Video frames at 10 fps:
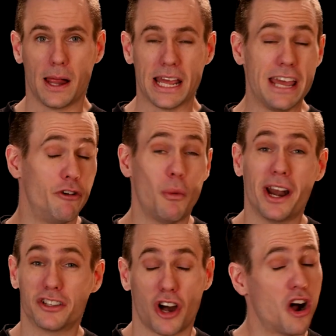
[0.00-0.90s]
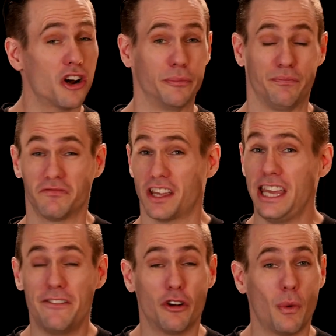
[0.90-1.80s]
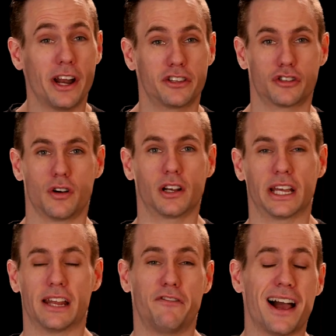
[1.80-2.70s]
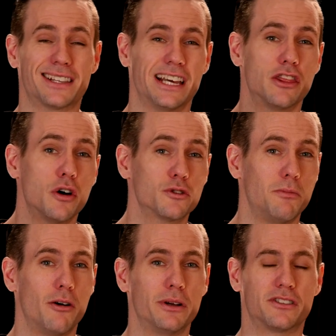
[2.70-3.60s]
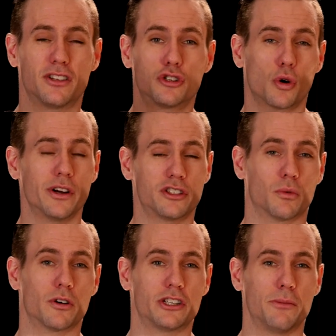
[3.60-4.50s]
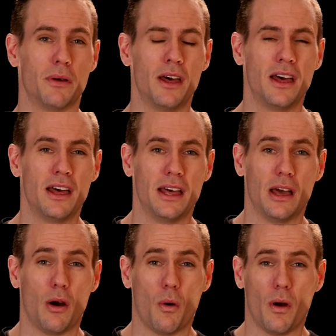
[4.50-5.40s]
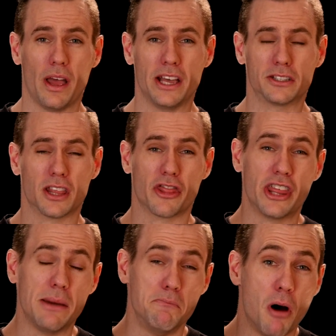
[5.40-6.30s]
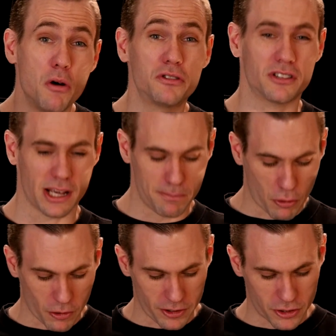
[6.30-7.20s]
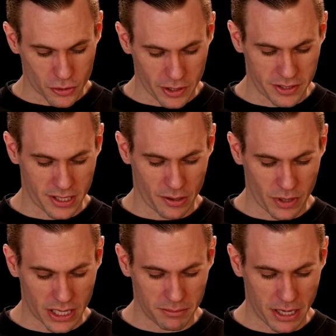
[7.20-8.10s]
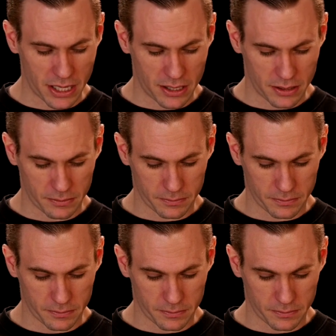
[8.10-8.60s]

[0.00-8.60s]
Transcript: Even when it's hard, even when it's struggling. In fact, in those moments, the choice to worship is the most important choice that we can make.